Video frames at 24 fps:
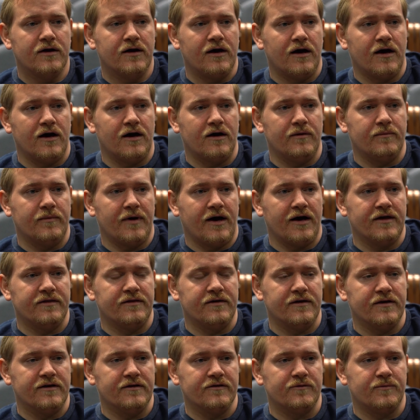I
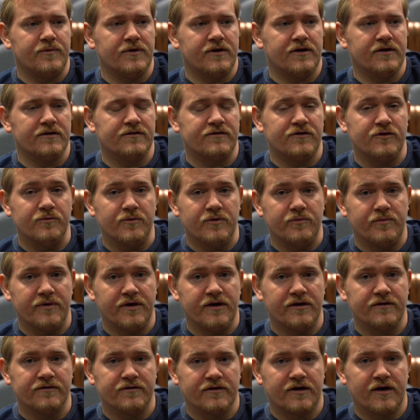think, is because human
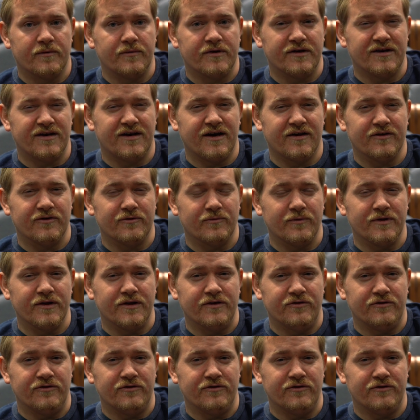beings are coming together and really